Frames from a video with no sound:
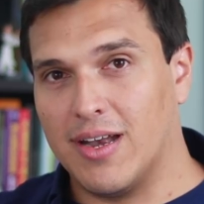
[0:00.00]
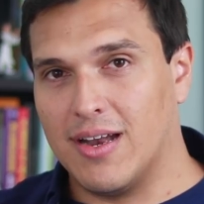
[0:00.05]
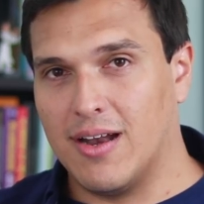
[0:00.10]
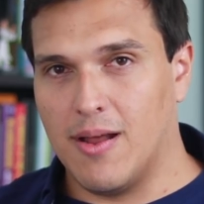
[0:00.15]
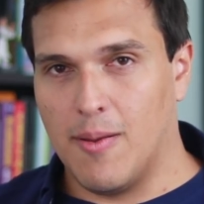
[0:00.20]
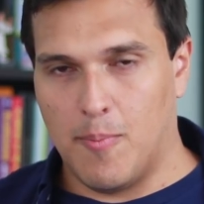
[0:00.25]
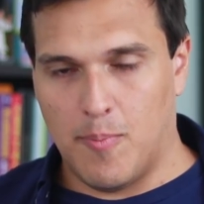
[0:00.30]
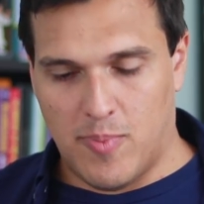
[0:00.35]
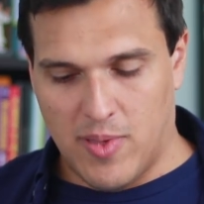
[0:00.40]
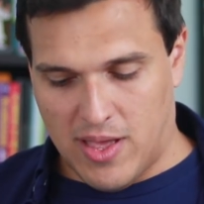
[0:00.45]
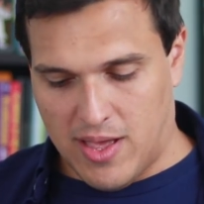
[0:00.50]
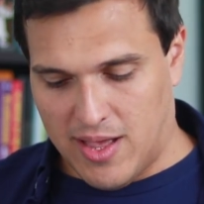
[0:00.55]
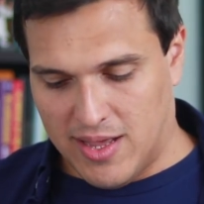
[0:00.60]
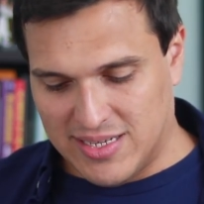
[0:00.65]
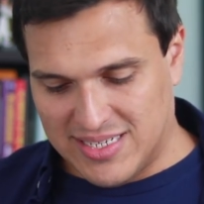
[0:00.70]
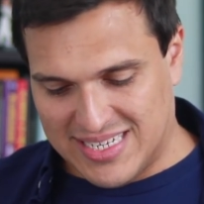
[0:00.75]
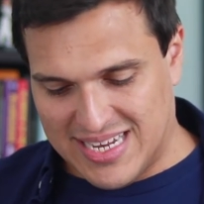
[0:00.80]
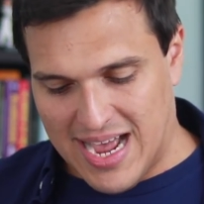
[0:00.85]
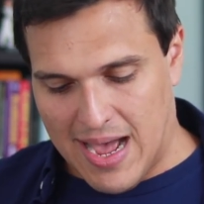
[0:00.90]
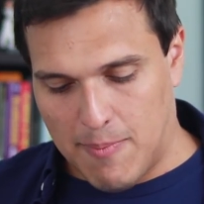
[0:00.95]
I ended up uh,
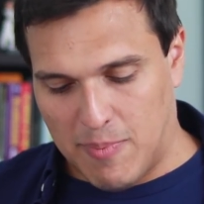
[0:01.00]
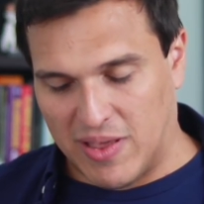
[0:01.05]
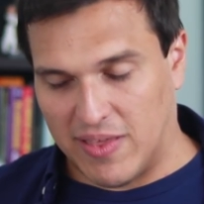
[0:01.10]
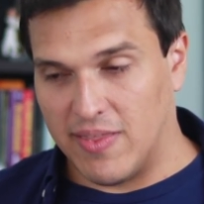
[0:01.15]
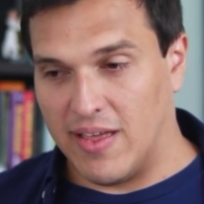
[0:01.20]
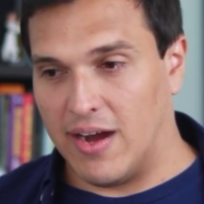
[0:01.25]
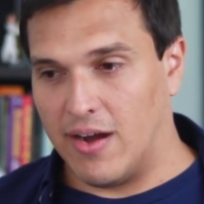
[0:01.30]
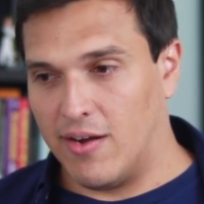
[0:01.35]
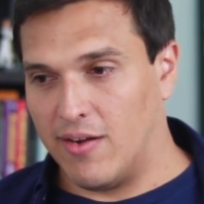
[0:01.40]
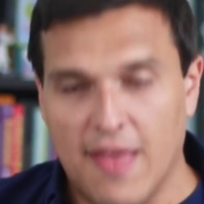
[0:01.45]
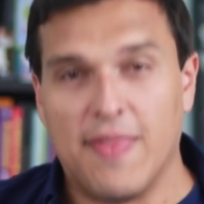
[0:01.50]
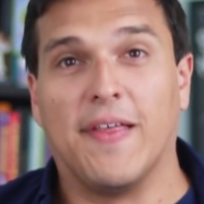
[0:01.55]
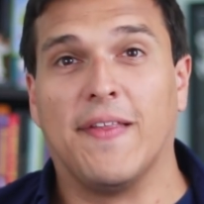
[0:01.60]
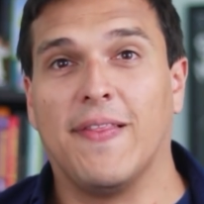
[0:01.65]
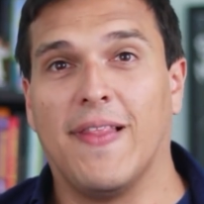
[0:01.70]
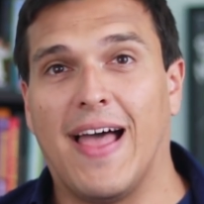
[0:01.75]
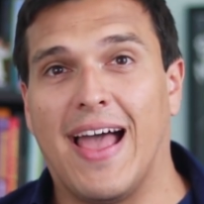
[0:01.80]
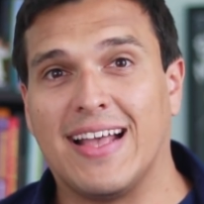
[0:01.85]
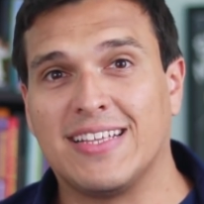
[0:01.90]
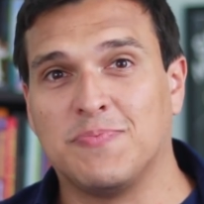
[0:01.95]
stopping there. And
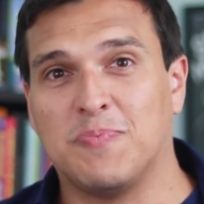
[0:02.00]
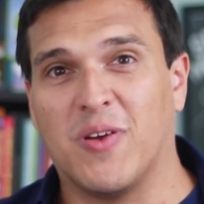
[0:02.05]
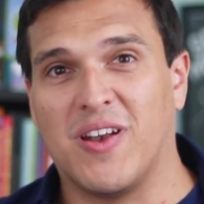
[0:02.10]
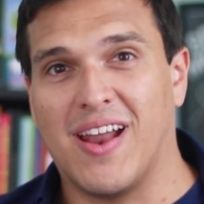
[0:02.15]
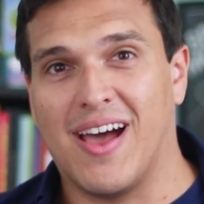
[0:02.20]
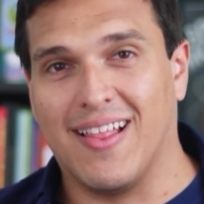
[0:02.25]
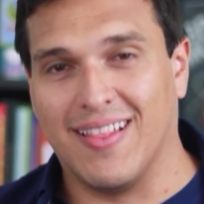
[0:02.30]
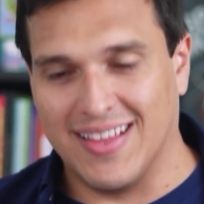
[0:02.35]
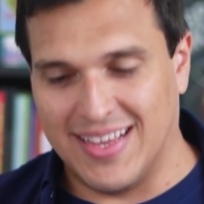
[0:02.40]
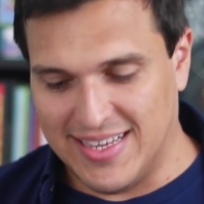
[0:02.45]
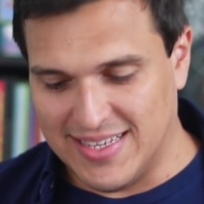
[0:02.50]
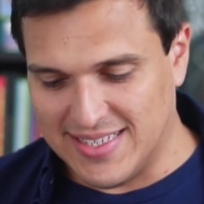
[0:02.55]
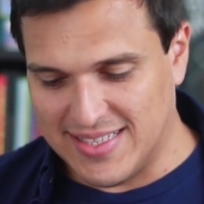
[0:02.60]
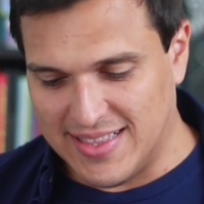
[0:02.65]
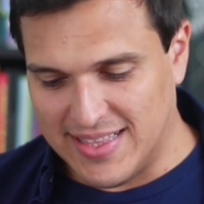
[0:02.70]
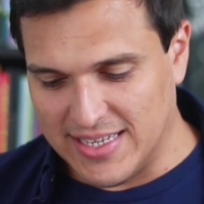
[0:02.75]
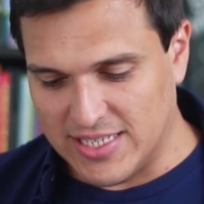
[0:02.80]
then last but not least,